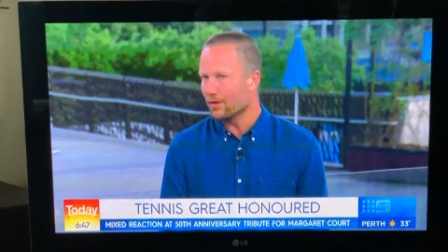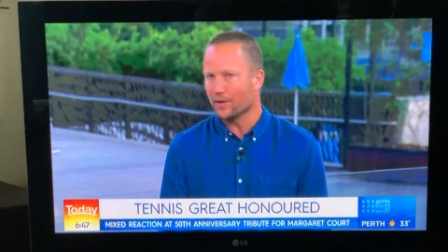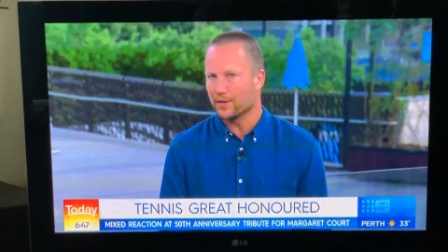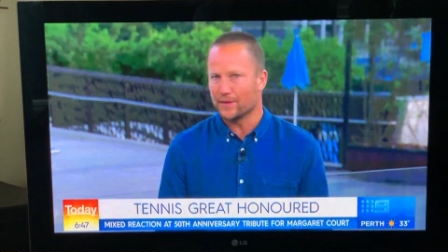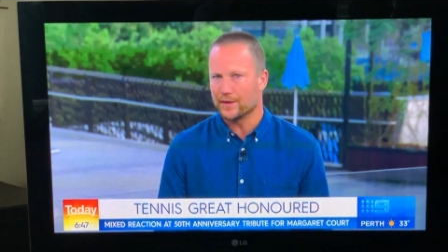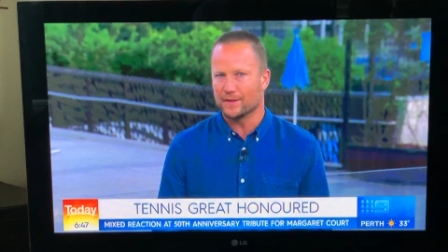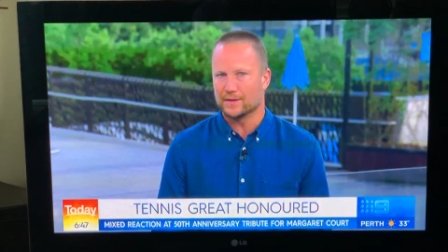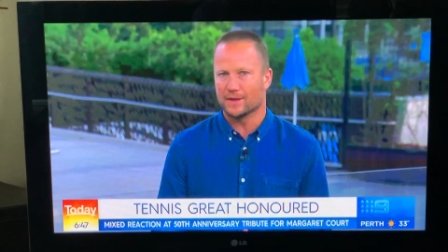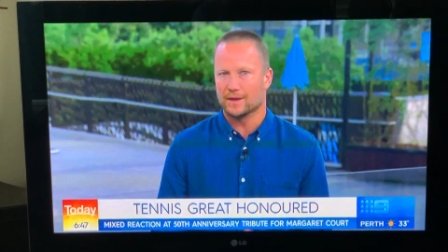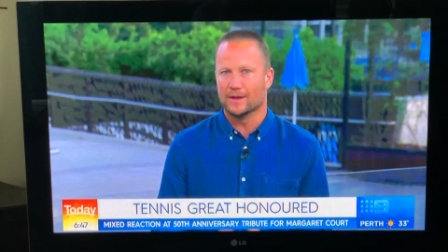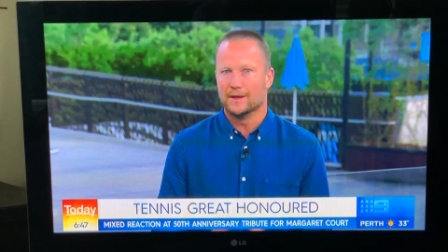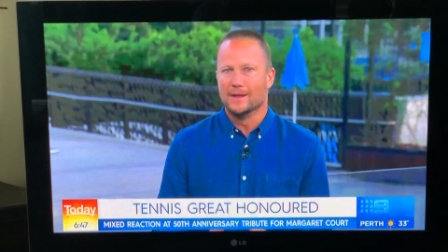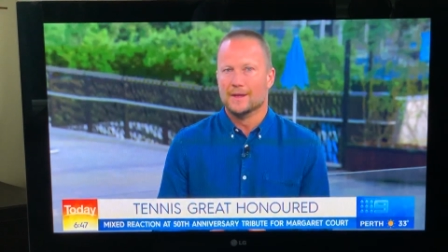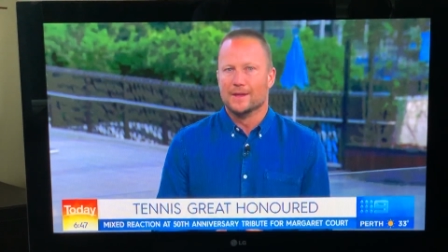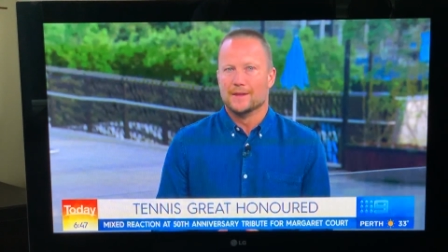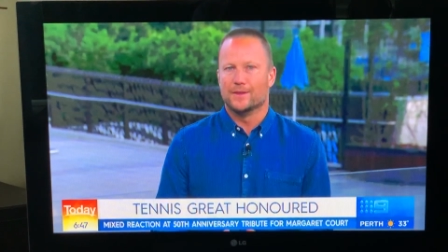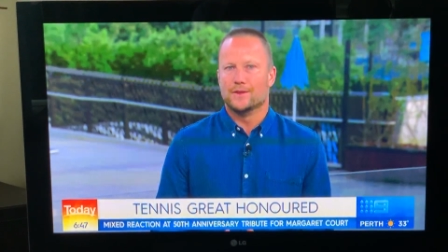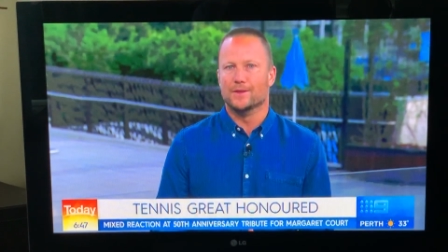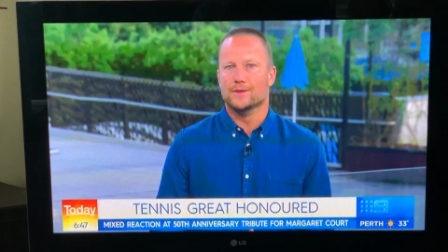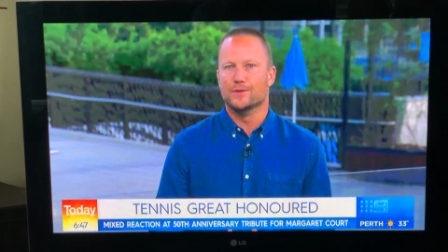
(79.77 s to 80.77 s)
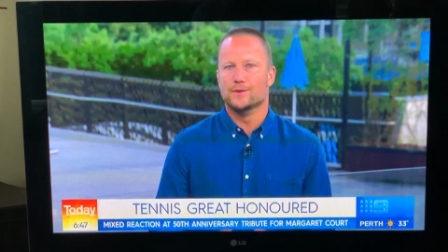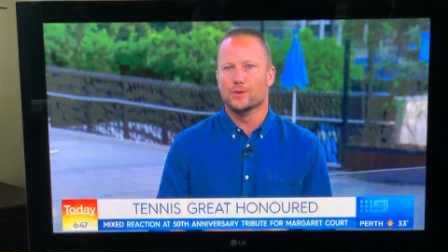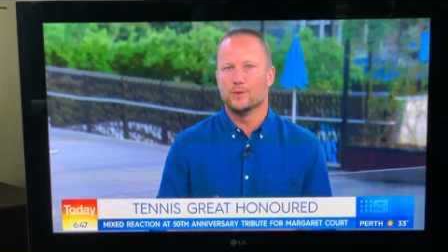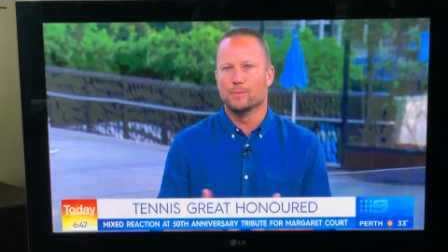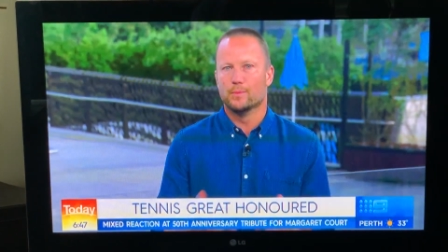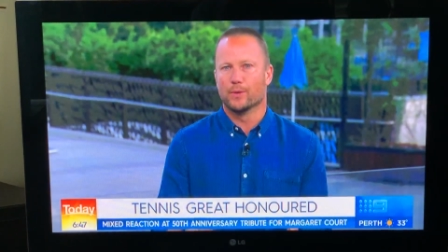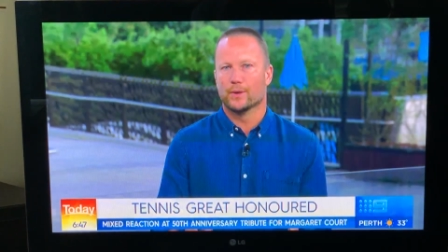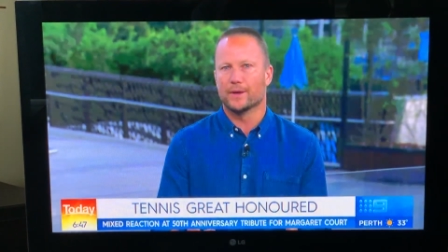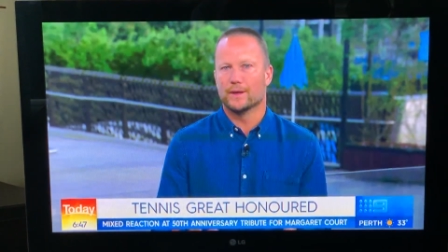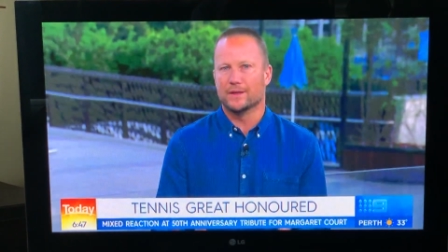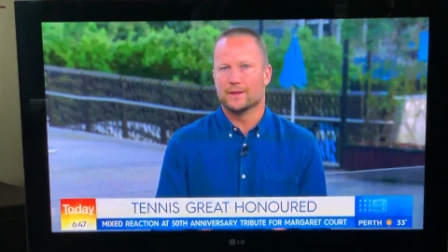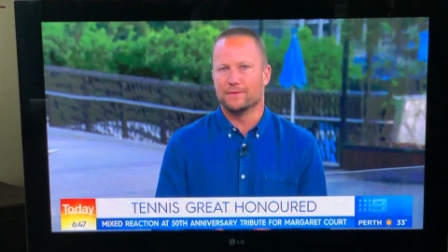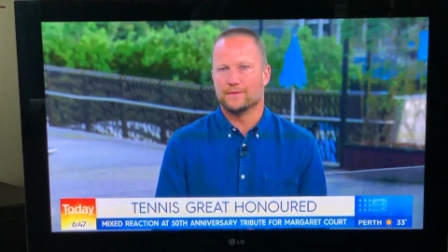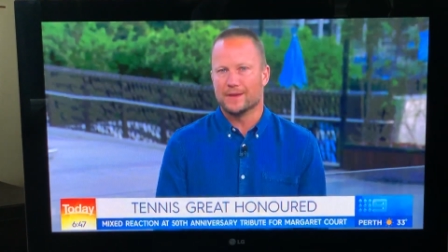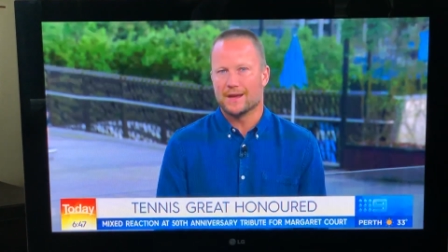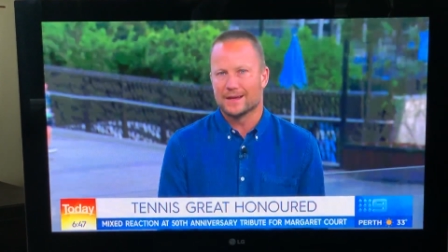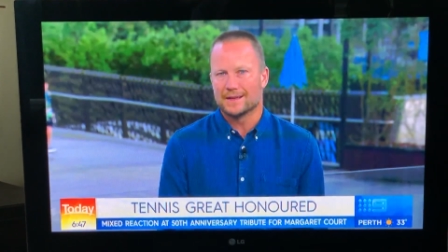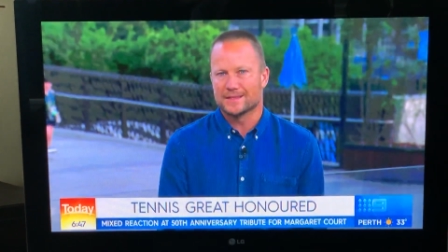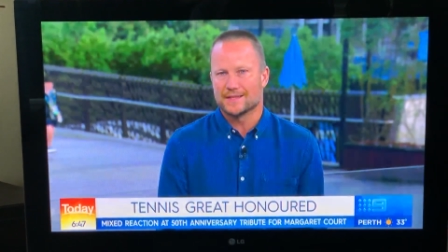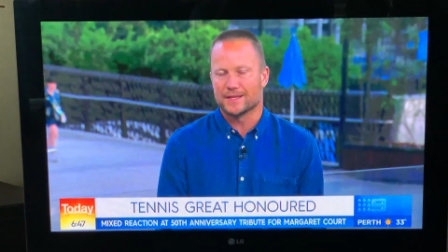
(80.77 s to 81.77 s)
I think that the new breed of
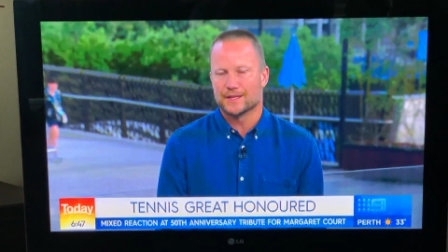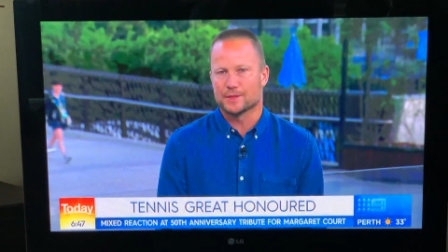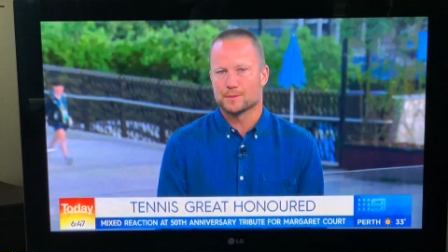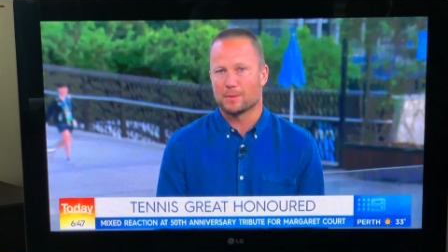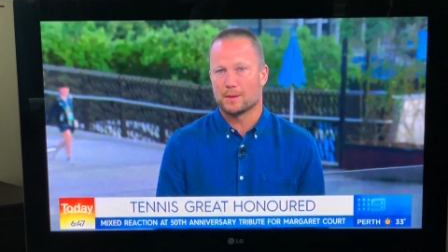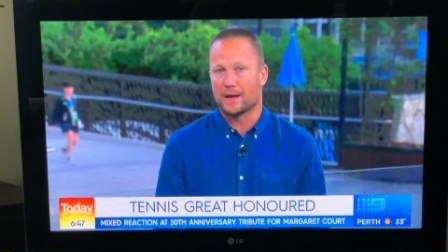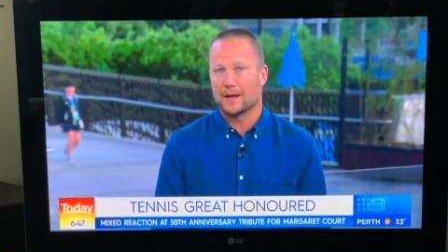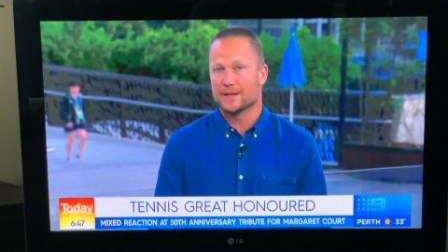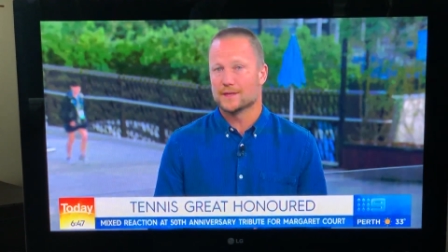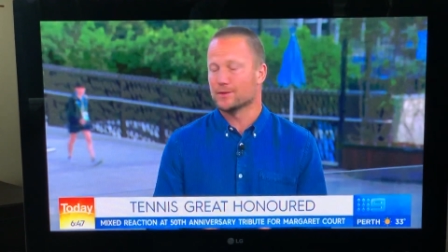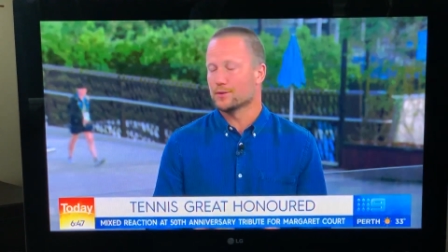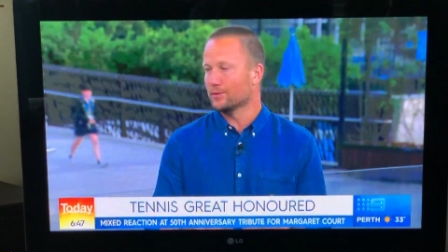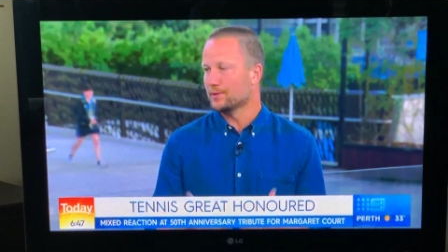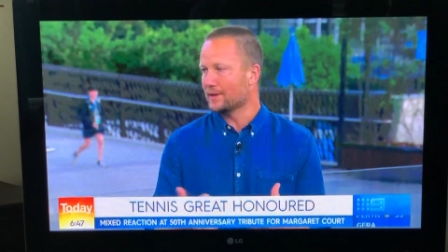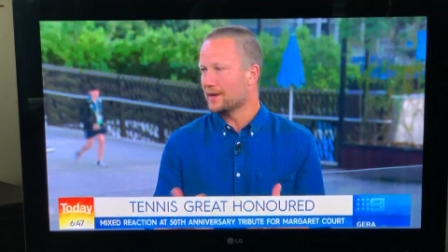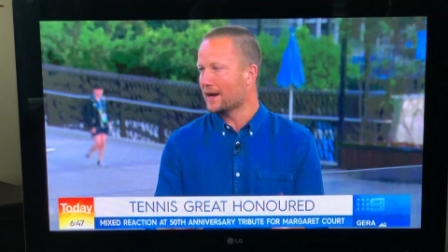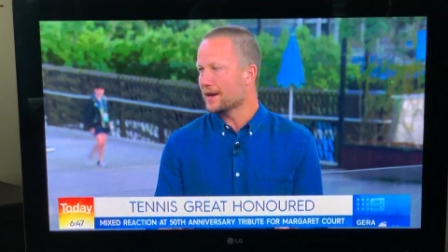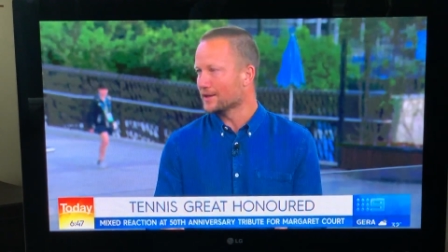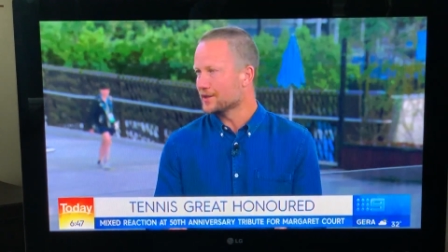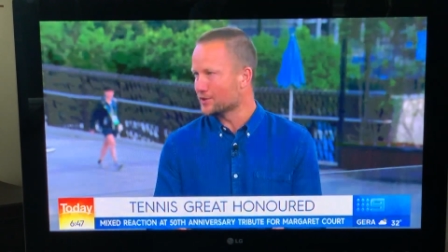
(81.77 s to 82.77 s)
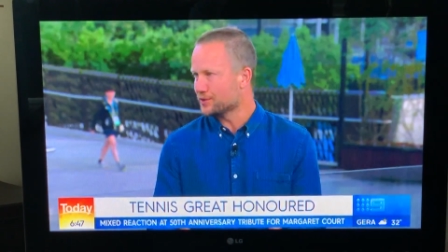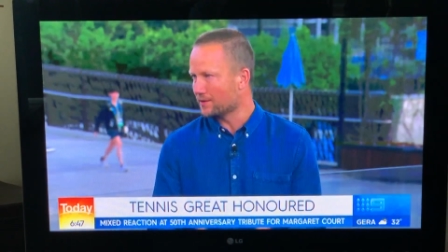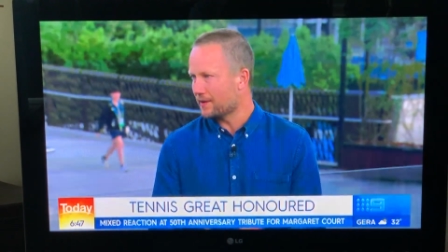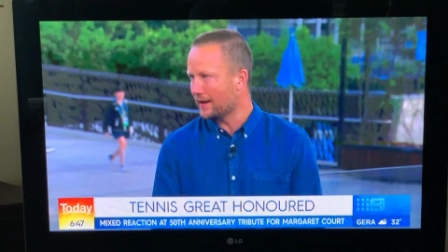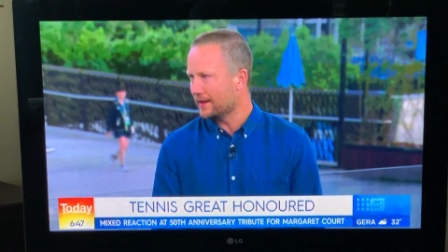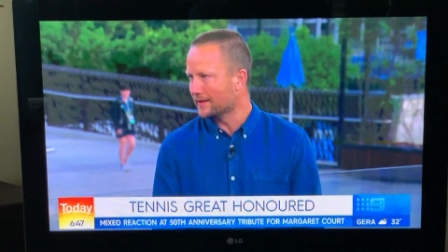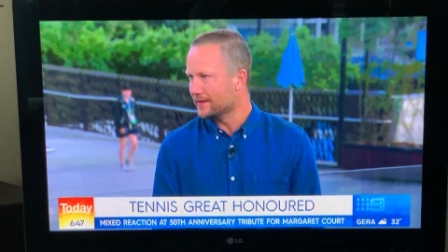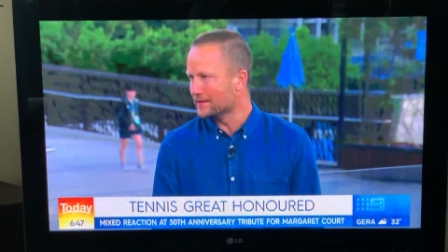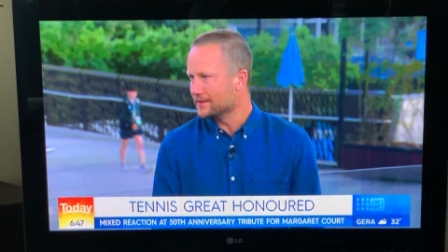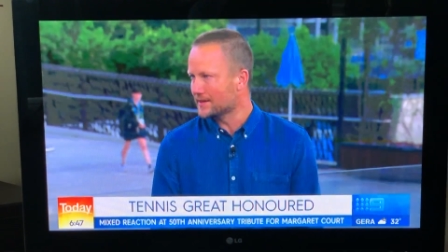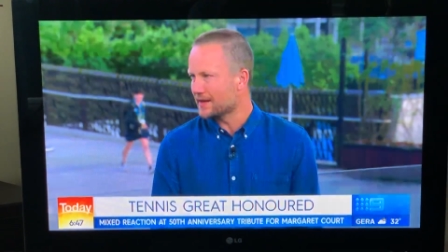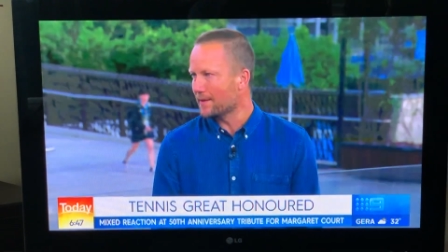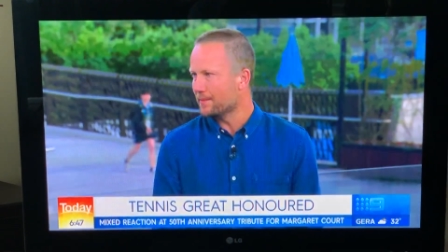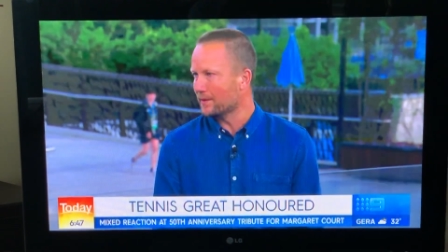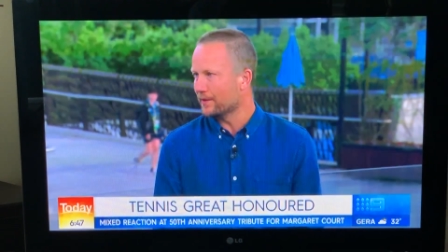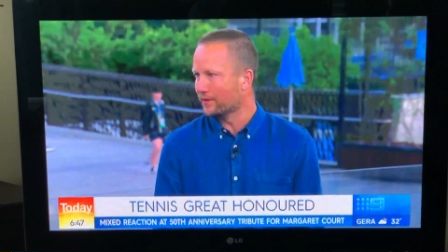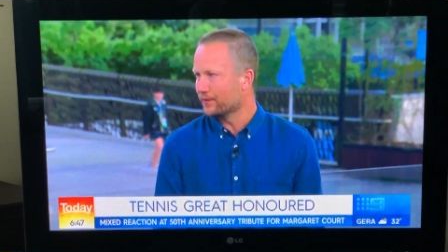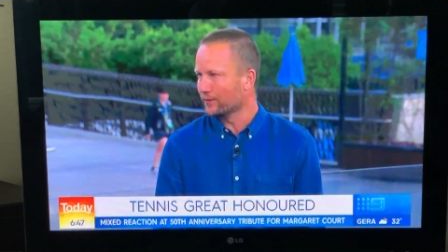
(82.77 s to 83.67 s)
young tennis players or young Australians coming